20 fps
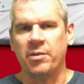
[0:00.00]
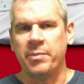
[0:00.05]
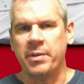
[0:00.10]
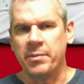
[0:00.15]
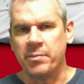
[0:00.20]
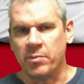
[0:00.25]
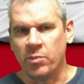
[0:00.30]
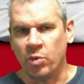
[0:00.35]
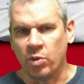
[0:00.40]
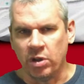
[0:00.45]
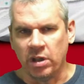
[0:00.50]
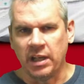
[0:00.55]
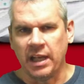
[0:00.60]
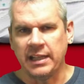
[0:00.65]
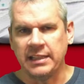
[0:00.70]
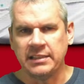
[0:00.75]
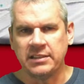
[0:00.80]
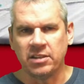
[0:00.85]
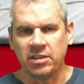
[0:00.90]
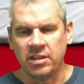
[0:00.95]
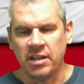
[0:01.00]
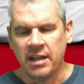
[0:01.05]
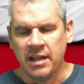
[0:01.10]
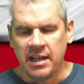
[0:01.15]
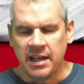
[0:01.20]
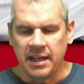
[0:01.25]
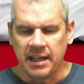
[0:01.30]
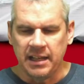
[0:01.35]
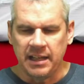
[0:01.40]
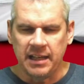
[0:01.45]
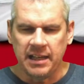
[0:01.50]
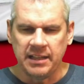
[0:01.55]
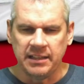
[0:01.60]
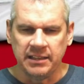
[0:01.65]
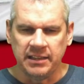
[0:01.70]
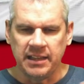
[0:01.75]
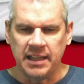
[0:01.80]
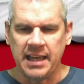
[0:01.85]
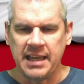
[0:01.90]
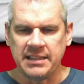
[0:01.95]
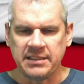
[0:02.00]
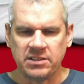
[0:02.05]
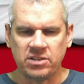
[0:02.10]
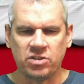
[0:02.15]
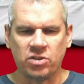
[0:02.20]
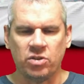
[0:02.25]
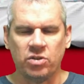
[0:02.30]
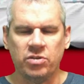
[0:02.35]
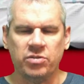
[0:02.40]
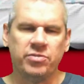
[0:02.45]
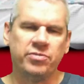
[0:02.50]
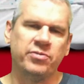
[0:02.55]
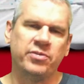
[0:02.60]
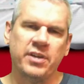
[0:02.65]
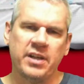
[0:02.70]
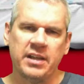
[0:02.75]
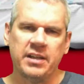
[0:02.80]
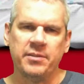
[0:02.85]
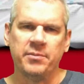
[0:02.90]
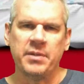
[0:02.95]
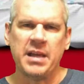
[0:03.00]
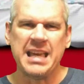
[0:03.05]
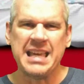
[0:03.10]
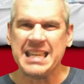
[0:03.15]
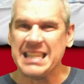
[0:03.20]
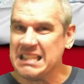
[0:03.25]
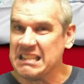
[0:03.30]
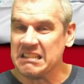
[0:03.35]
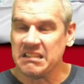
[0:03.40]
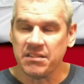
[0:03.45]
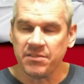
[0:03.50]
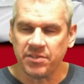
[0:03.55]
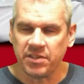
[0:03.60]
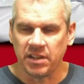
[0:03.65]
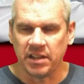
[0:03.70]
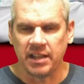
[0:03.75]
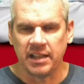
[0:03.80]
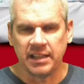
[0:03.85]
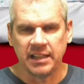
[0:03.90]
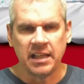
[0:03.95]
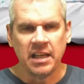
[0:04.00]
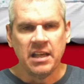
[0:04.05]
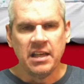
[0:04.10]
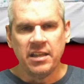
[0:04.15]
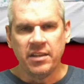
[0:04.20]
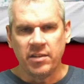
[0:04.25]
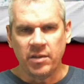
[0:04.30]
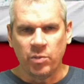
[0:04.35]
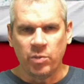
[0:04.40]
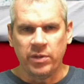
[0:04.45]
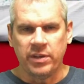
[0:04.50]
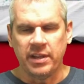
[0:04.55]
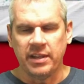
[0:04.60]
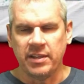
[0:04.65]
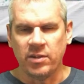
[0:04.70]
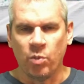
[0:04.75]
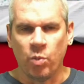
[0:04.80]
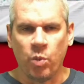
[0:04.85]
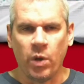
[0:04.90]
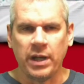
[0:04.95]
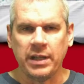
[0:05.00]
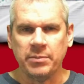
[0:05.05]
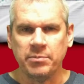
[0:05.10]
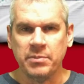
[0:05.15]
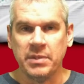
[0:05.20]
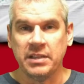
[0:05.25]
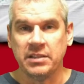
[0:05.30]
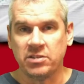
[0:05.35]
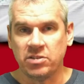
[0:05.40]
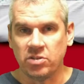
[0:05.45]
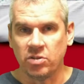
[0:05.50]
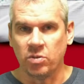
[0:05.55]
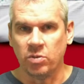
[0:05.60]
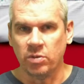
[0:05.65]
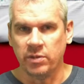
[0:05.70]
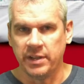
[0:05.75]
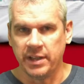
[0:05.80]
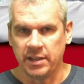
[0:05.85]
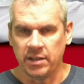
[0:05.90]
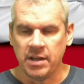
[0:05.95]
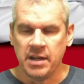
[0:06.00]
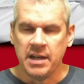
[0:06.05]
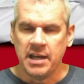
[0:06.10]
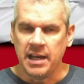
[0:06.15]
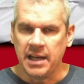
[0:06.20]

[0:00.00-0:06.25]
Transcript: a bit more lighter and less sort of hidden, if you like, within the white midsole there.